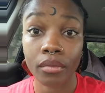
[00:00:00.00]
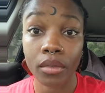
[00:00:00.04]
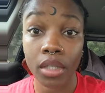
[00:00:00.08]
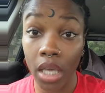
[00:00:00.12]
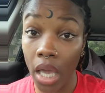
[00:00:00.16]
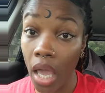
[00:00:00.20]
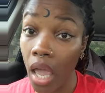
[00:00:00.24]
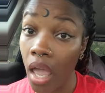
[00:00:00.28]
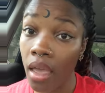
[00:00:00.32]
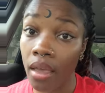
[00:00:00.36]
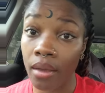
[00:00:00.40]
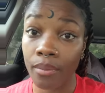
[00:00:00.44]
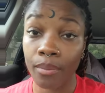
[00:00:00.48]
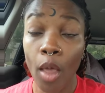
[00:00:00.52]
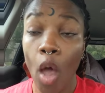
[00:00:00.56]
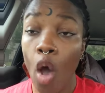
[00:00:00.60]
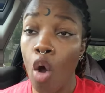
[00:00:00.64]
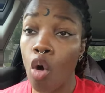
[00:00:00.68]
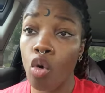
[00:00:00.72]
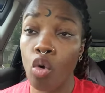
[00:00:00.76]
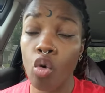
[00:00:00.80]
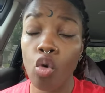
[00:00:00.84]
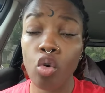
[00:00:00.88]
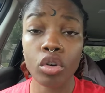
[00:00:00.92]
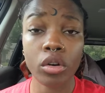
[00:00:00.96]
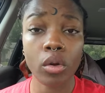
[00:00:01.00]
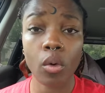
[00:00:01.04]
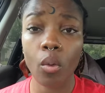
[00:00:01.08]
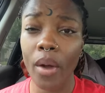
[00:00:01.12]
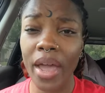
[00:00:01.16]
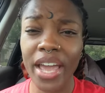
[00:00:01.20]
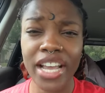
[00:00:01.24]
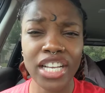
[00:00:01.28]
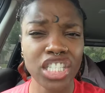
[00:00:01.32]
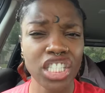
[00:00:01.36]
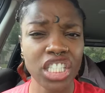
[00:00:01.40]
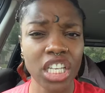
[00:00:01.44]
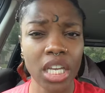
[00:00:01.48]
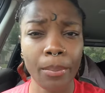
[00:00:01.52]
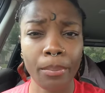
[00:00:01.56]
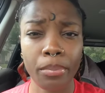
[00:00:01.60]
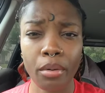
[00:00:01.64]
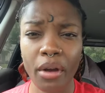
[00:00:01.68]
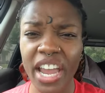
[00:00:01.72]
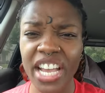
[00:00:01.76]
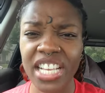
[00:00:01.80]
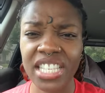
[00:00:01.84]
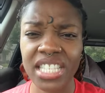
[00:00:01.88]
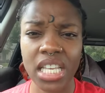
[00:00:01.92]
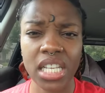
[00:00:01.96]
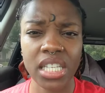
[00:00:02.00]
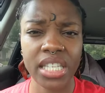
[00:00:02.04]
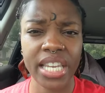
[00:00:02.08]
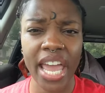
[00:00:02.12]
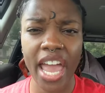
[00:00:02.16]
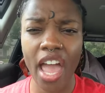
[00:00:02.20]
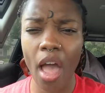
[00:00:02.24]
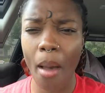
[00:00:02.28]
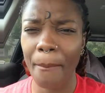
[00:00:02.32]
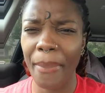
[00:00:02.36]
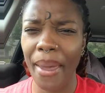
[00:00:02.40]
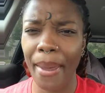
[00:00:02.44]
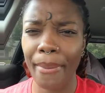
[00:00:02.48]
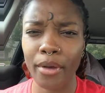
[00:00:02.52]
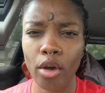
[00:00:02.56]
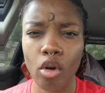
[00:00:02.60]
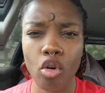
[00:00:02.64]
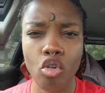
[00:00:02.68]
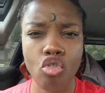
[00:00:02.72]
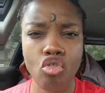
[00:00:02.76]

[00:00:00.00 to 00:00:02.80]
Yeah. Ooh, the way she breaks it down, baby.